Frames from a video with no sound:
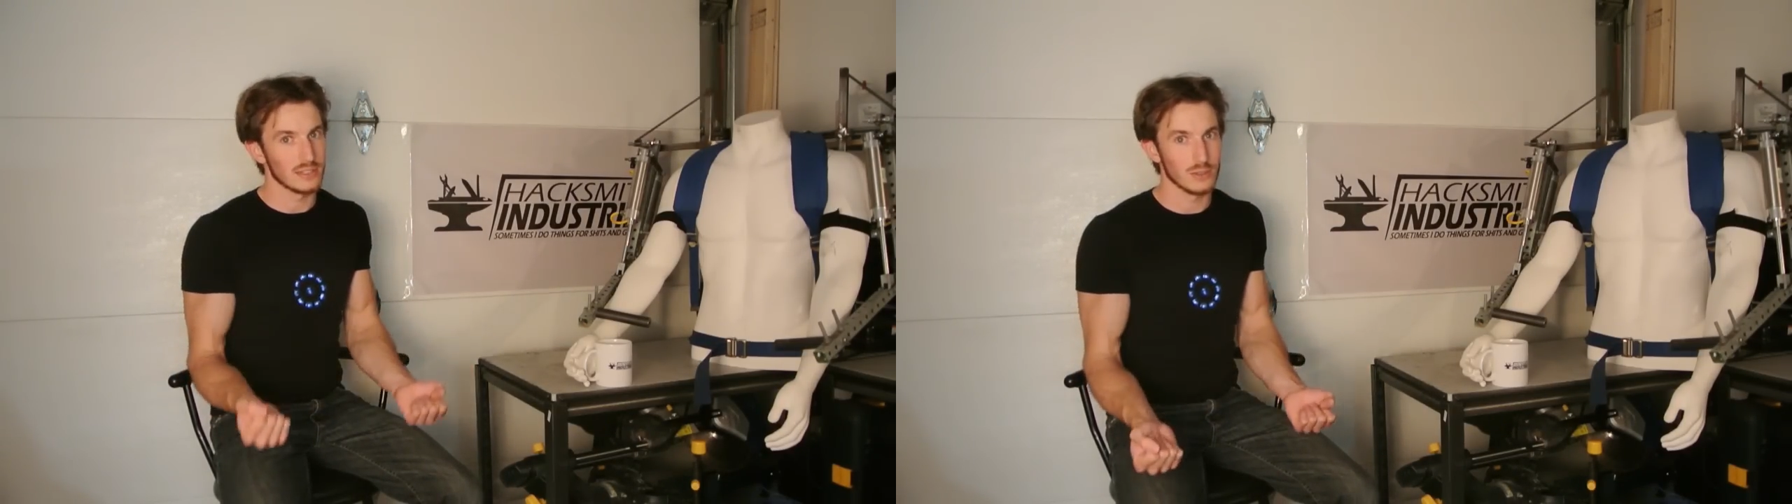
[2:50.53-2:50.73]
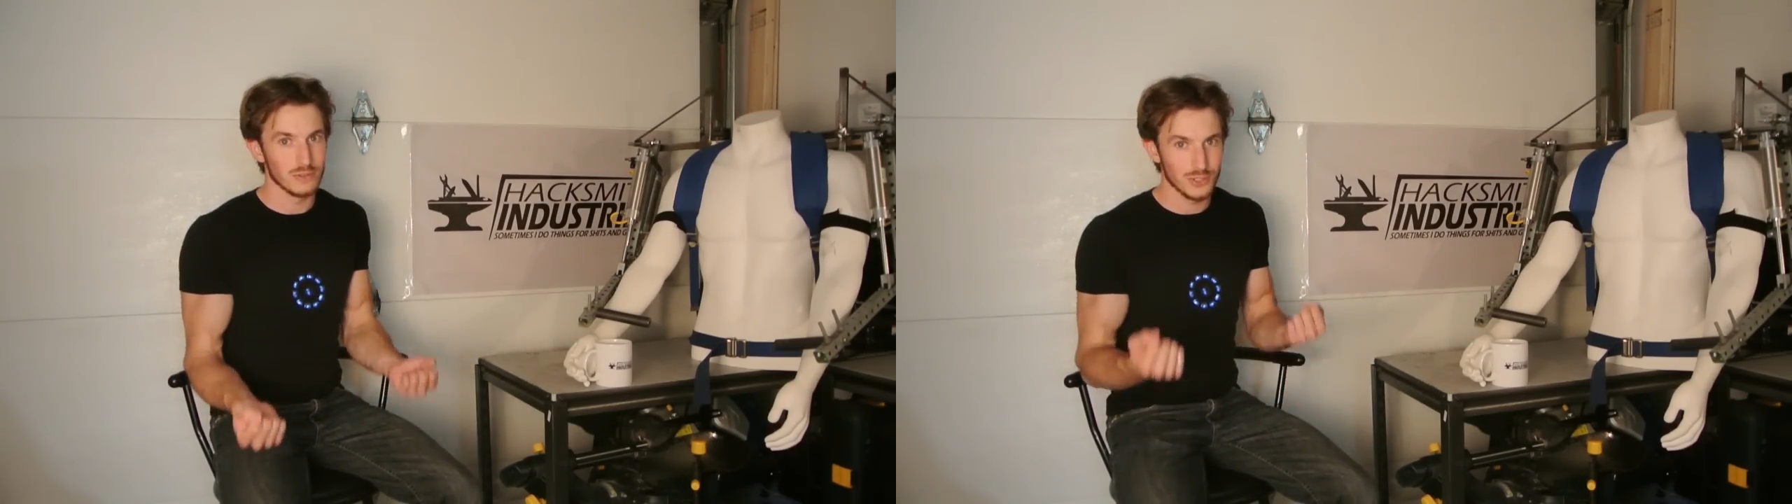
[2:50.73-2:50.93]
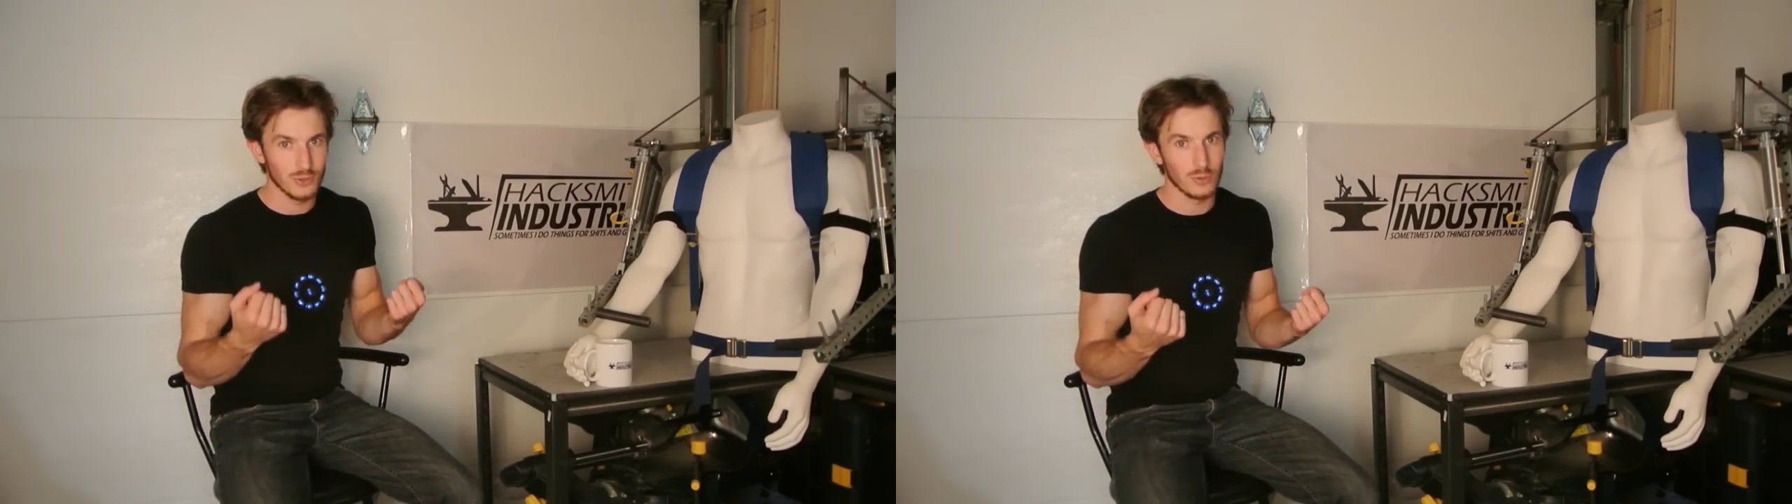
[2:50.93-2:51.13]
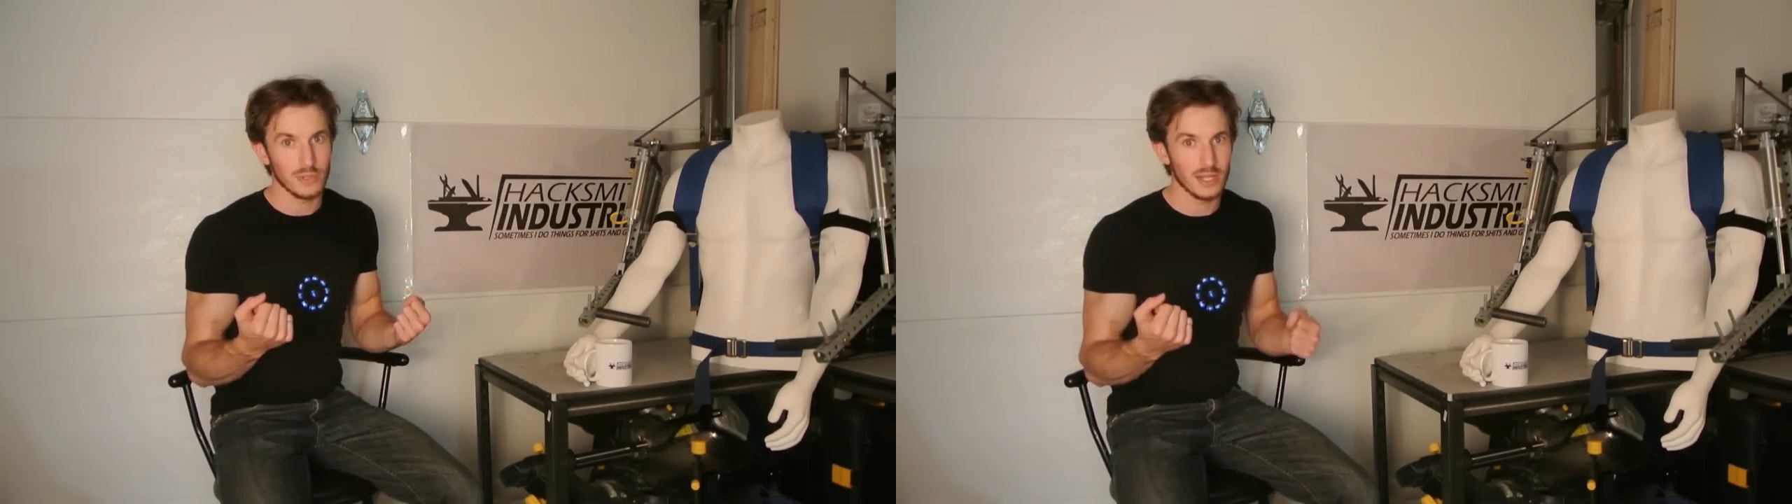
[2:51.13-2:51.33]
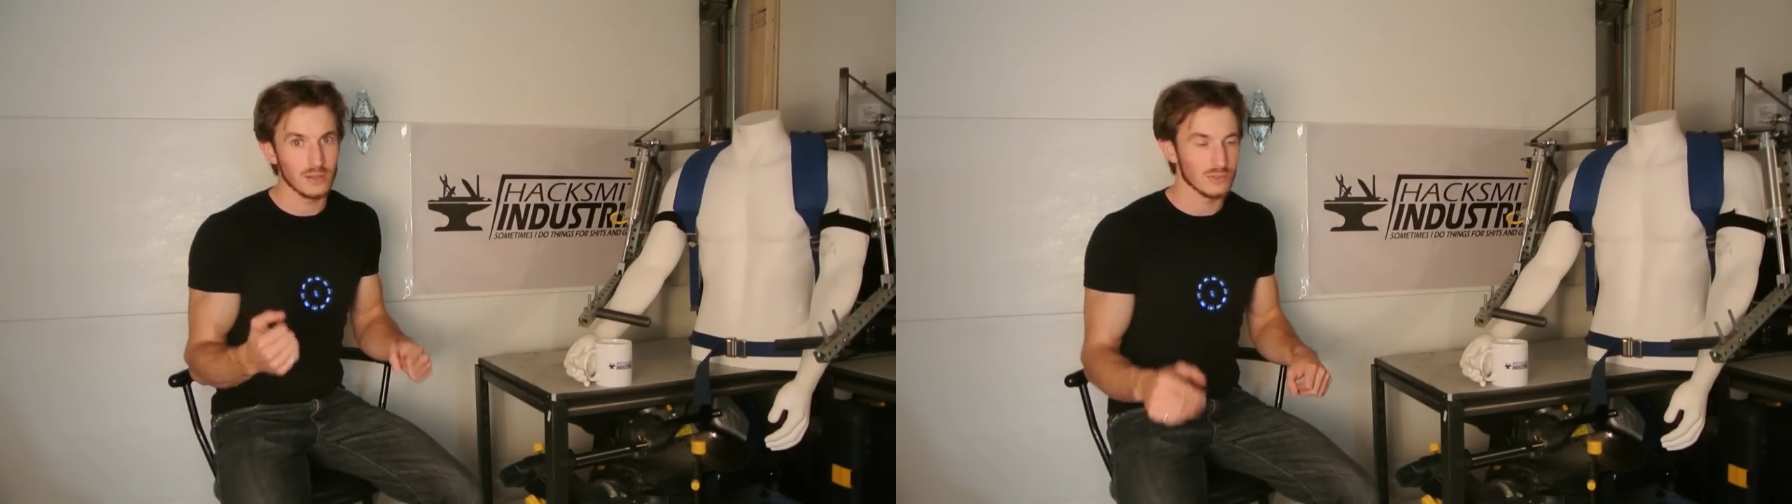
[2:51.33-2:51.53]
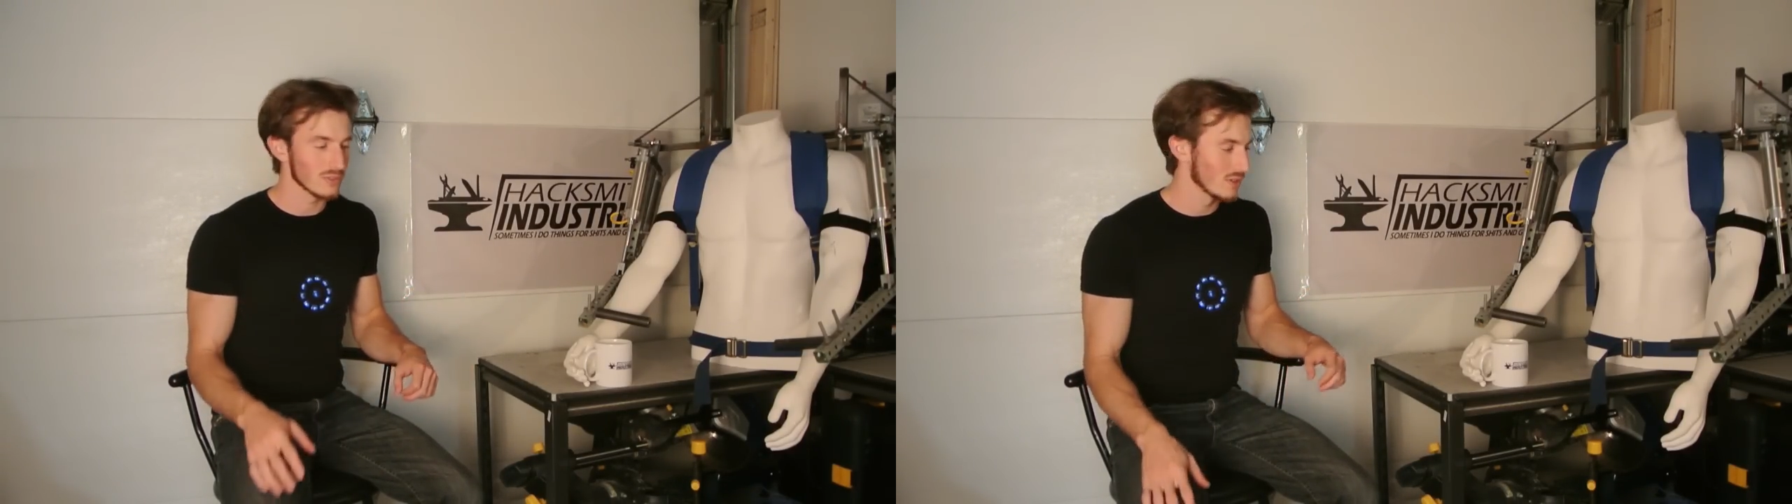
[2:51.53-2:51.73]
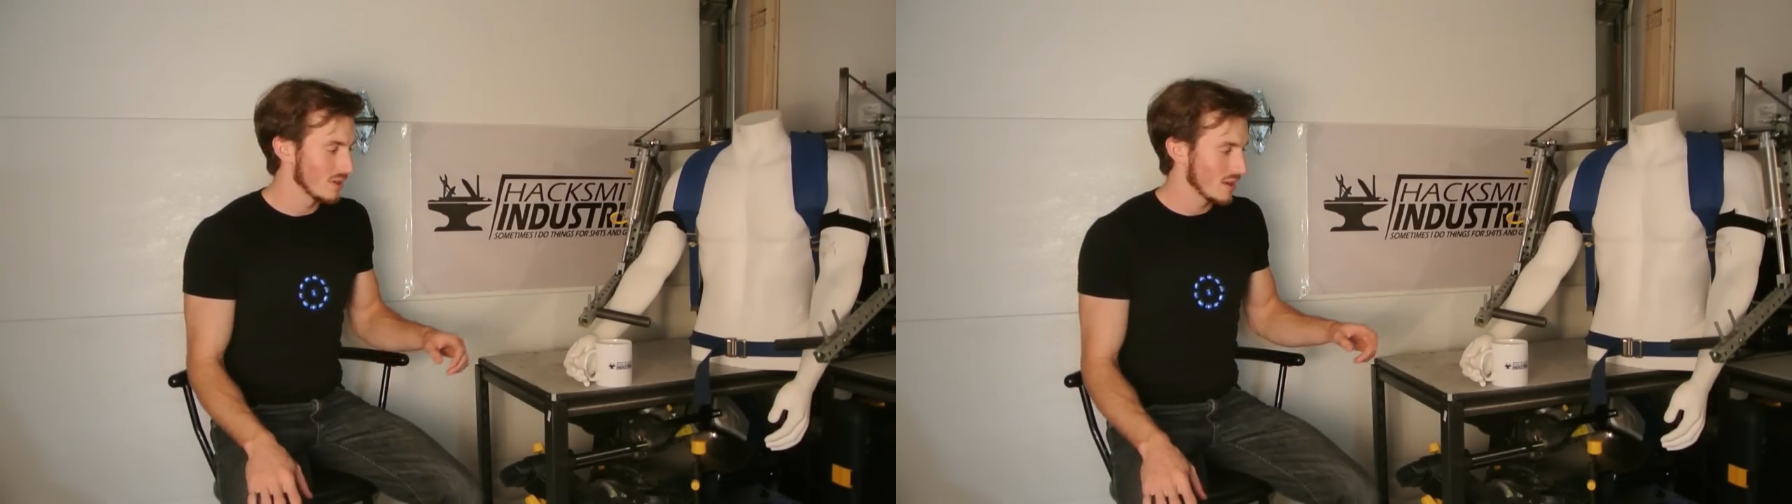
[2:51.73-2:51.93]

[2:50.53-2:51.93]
like over two hundred pounds.